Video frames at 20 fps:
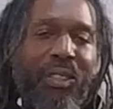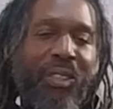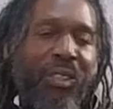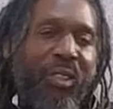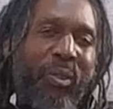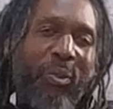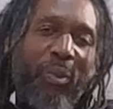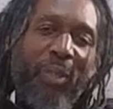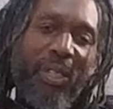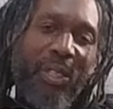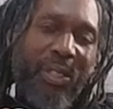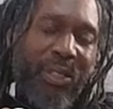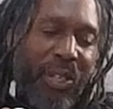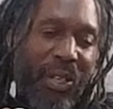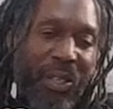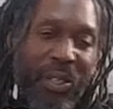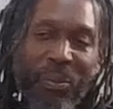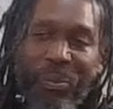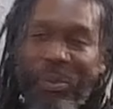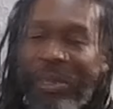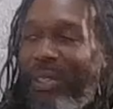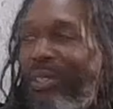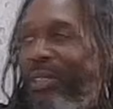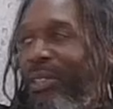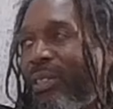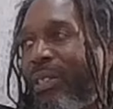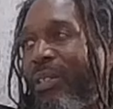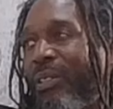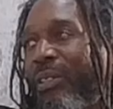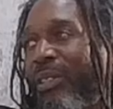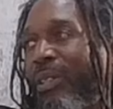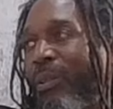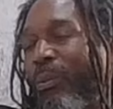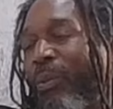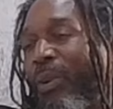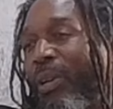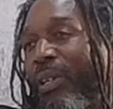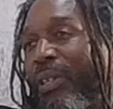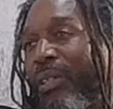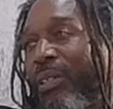20, 30 mixes on some
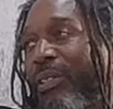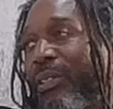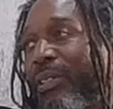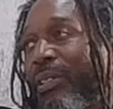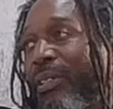records.